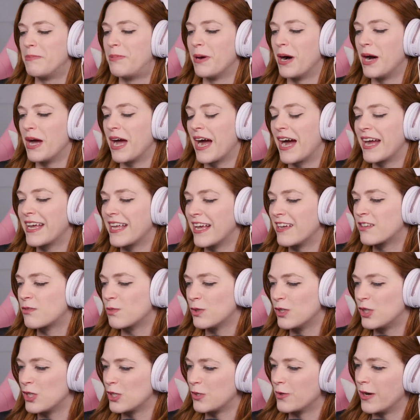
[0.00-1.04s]
but I guess we'll
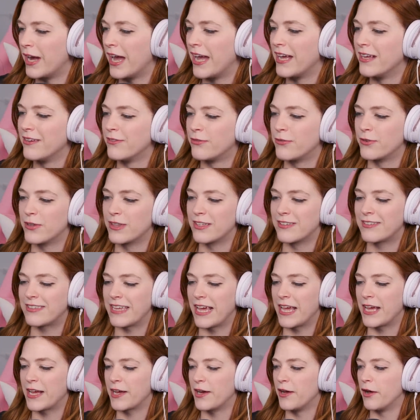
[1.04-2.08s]
do it for the
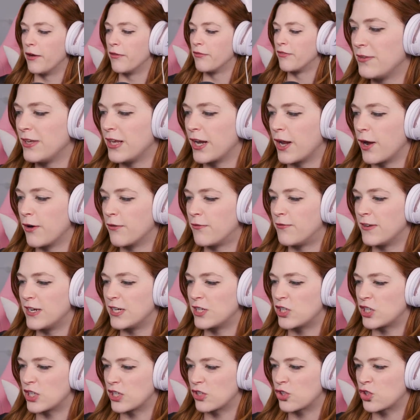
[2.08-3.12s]
sake of, you know,
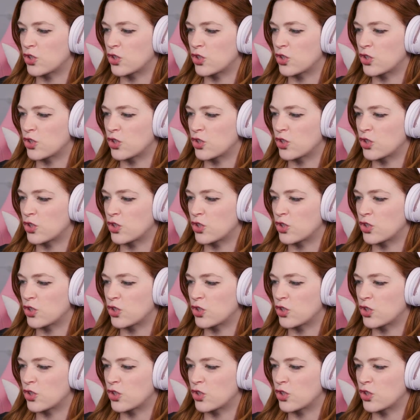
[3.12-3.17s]
finishing